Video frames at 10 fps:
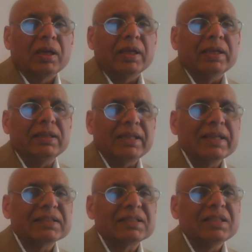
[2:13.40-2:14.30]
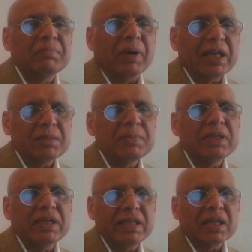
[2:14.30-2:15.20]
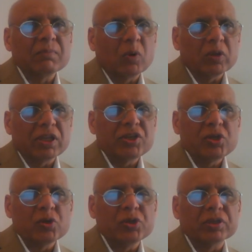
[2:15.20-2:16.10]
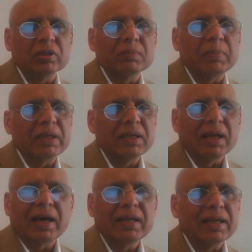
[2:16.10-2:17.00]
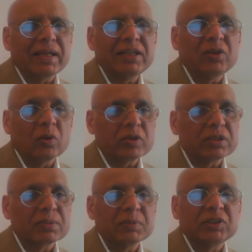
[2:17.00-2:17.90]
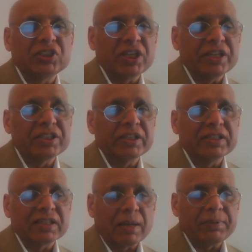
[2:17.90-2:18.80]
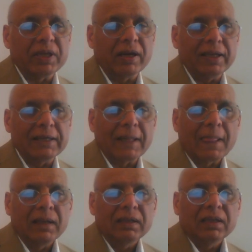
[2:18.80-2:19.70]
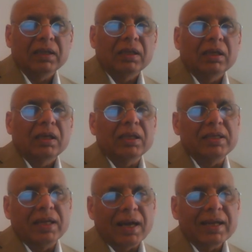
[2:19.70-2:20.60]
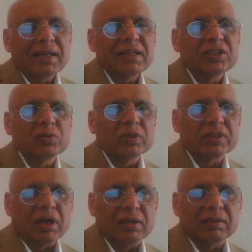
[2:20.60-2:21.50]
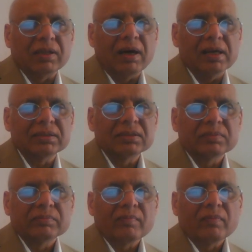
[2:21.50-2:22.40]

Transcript: He thinks he might be eating more than usual, but denied any noticeable change in his appetite. He denied any suicidal thoughts.